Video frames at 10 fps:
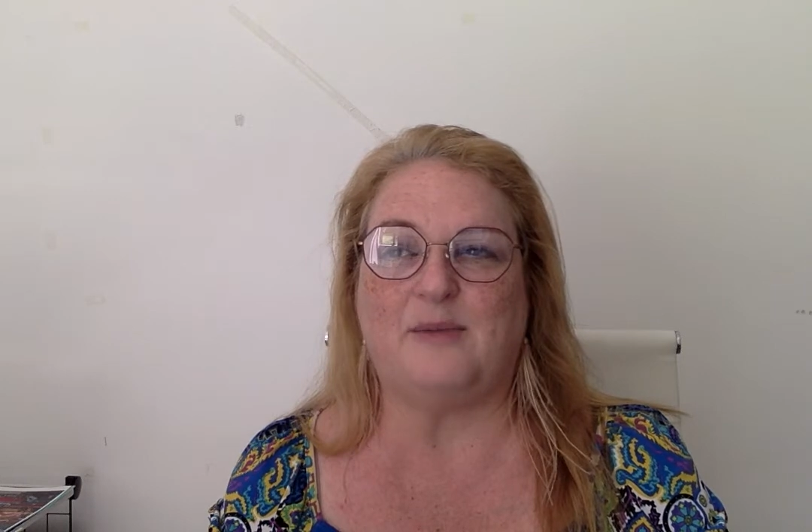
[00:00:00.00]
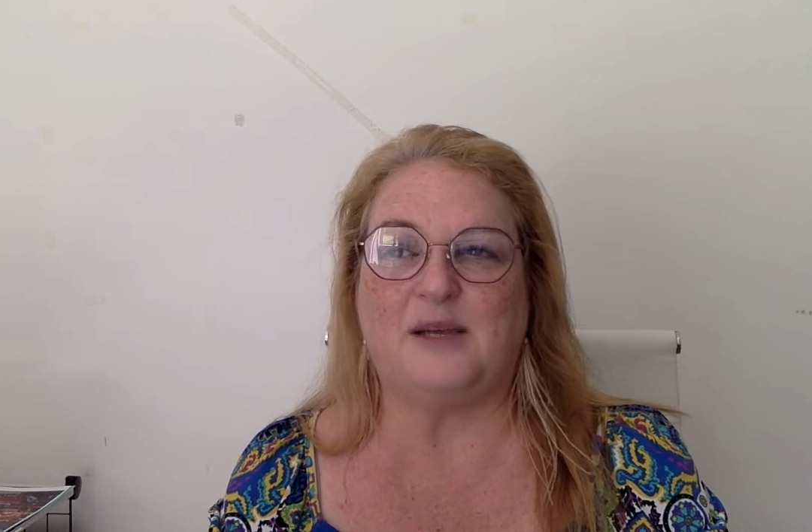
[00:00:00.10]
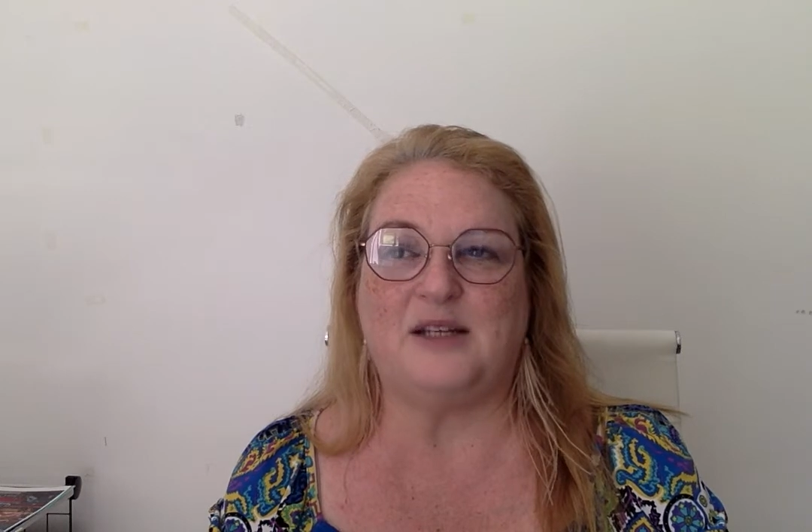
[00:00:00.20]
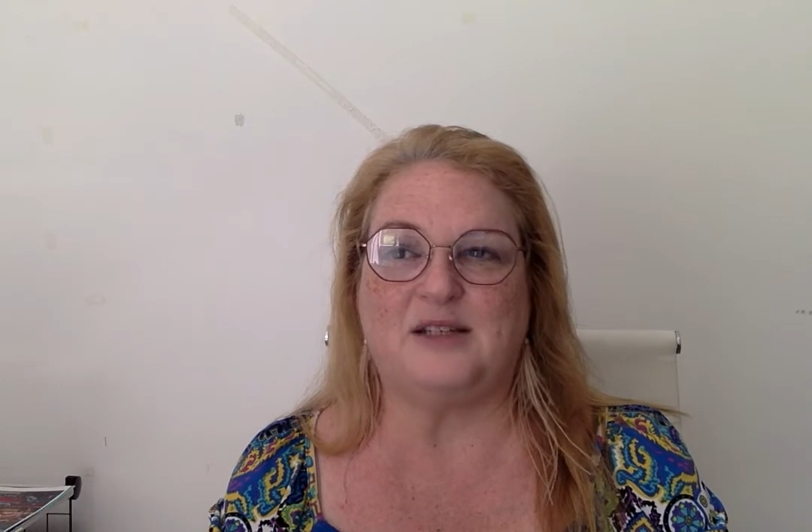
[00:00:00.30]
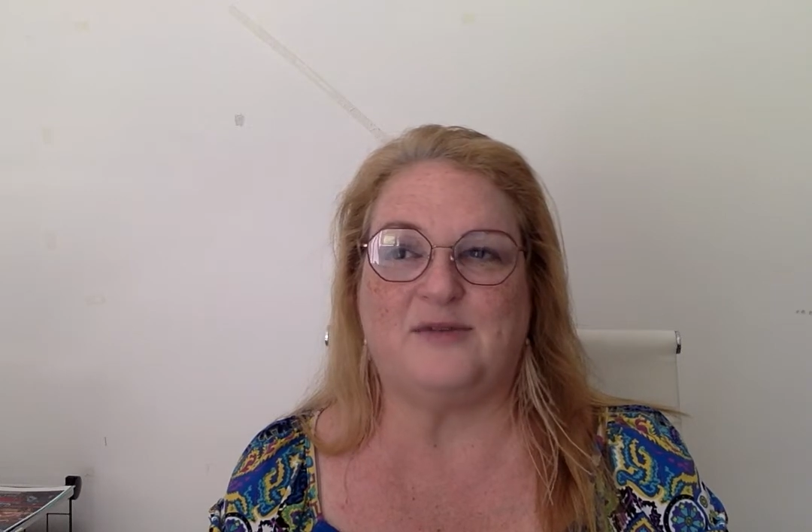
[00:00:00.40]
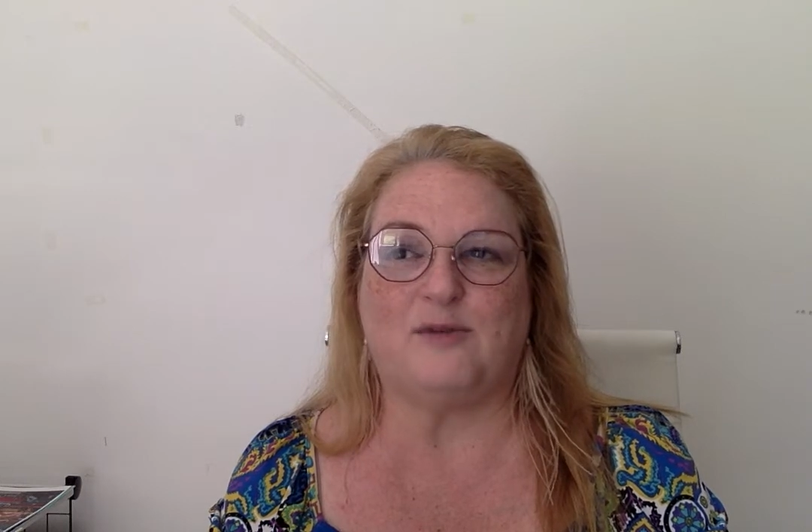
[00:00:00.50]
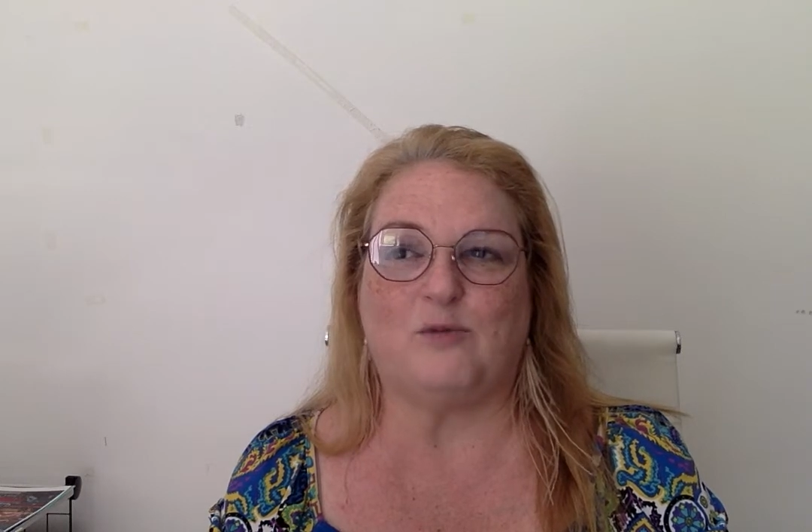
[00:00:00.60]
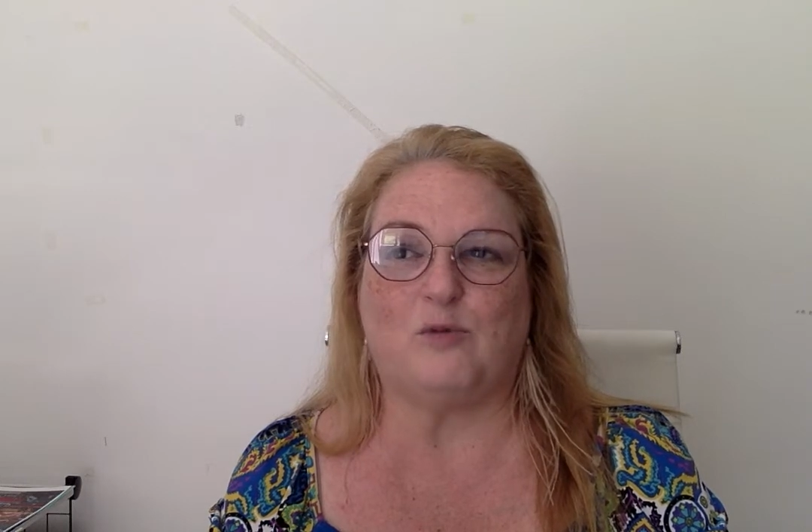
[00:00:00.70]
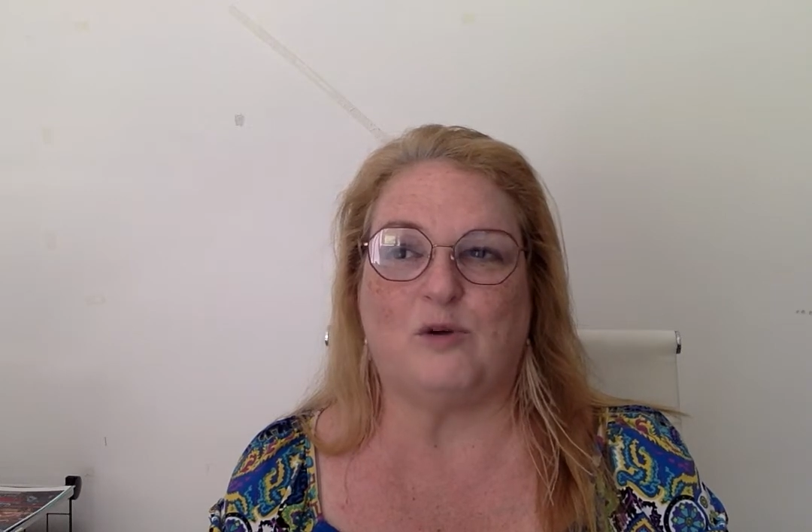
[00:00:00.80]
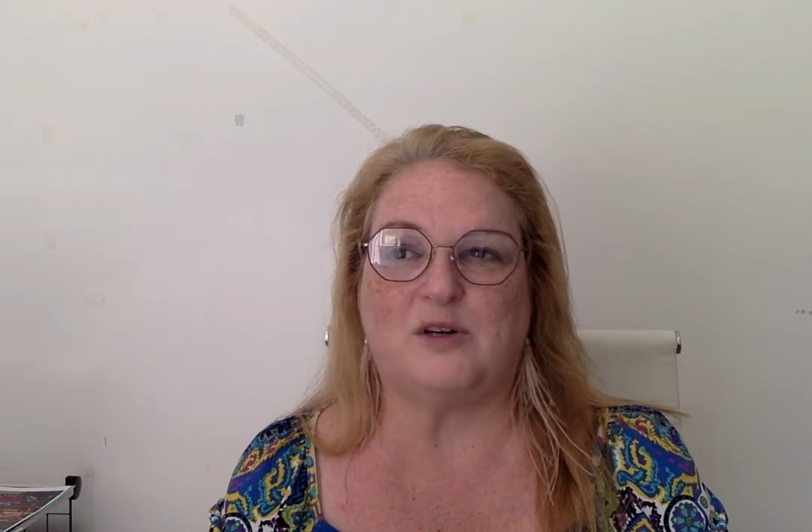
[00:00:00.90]
in different
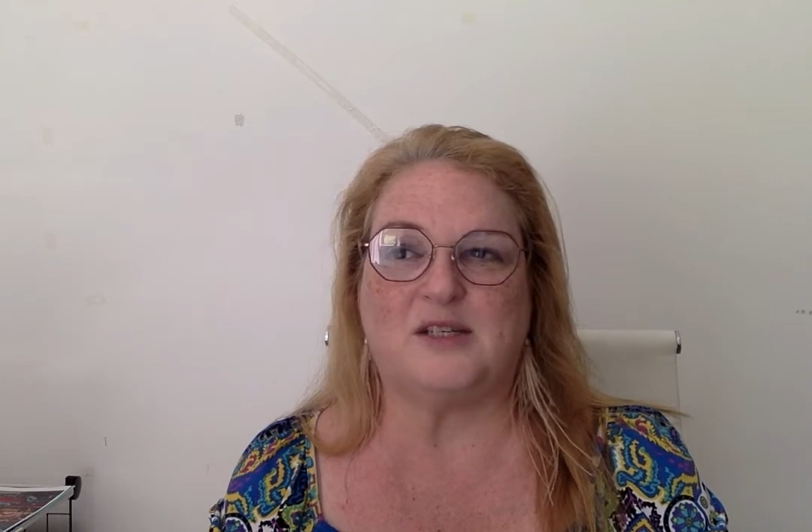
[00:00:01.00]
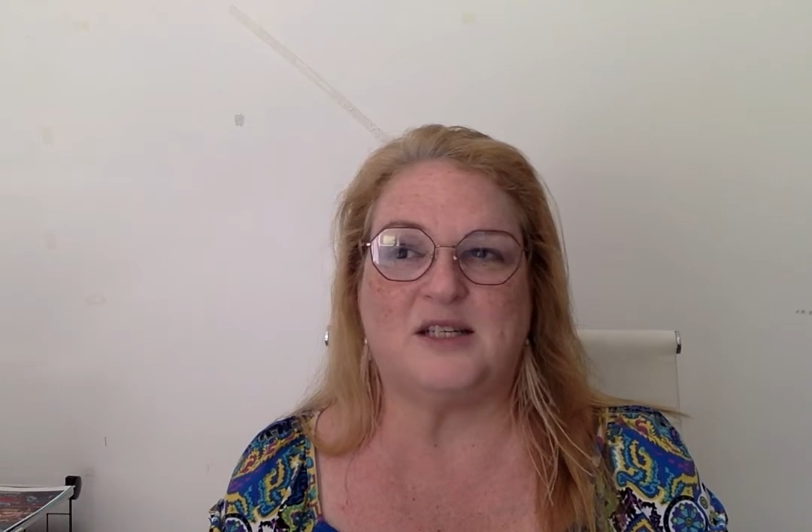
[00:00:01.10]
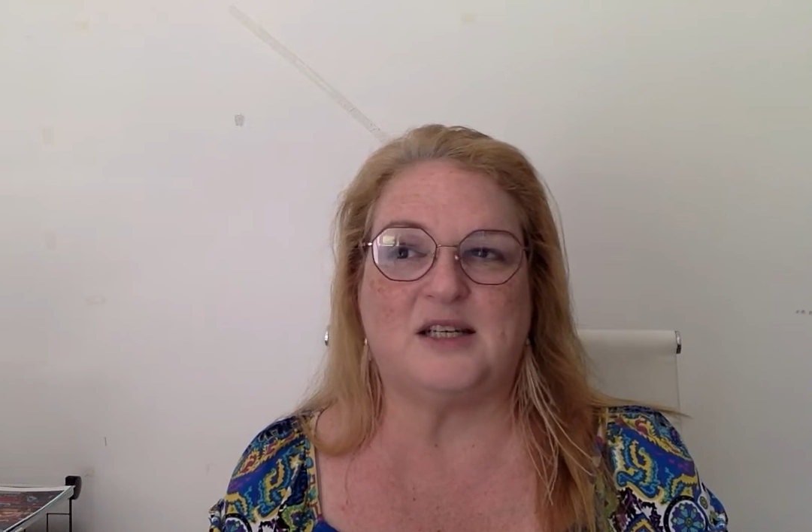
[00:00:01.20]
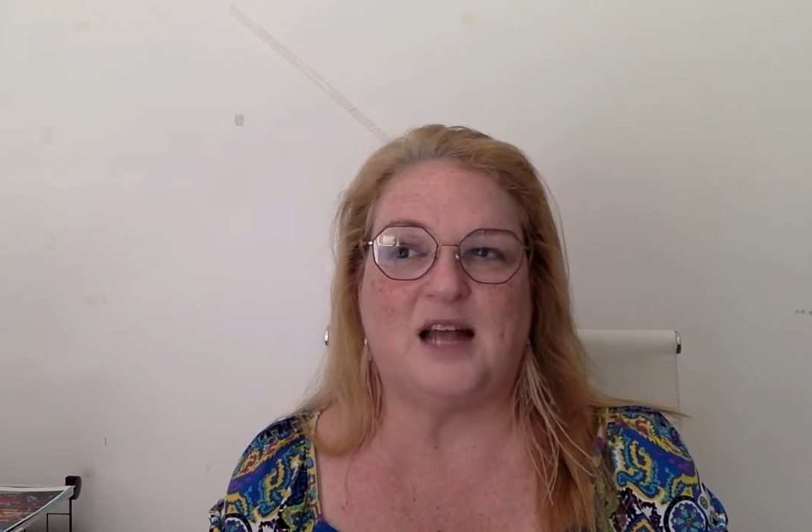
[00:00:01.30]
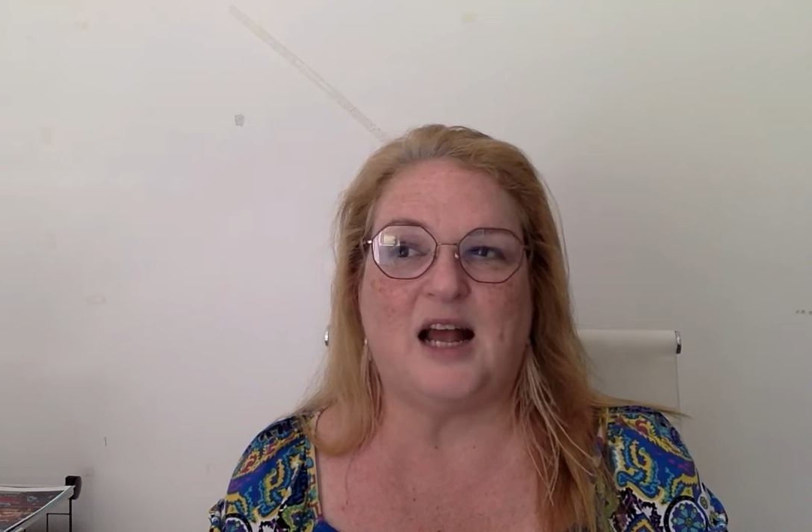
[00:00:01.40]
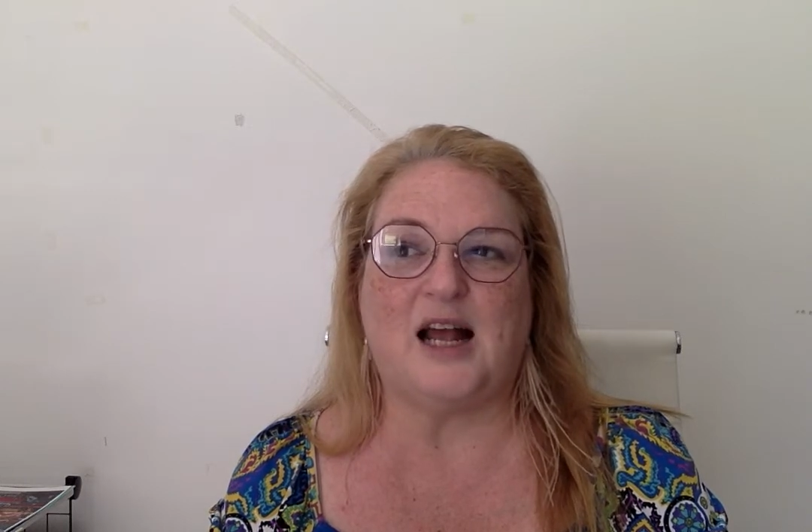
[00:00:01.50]
wars, and